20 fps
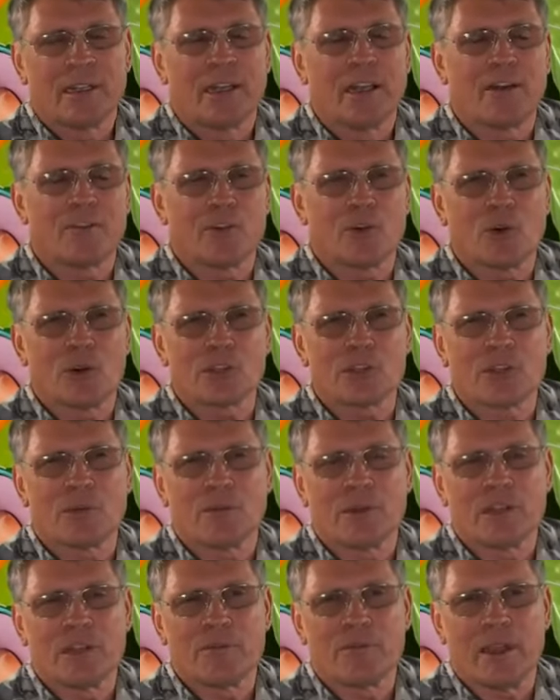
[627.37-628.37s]
Of course
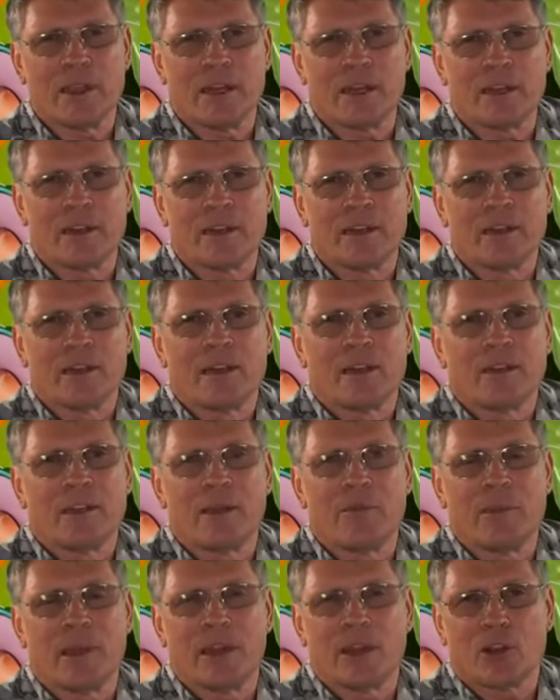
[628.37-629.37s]
somebody made it. They
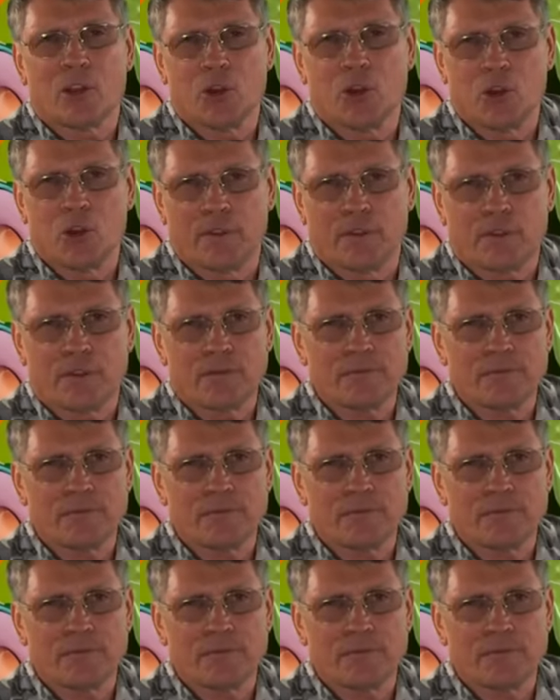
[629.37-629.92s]
made a goof.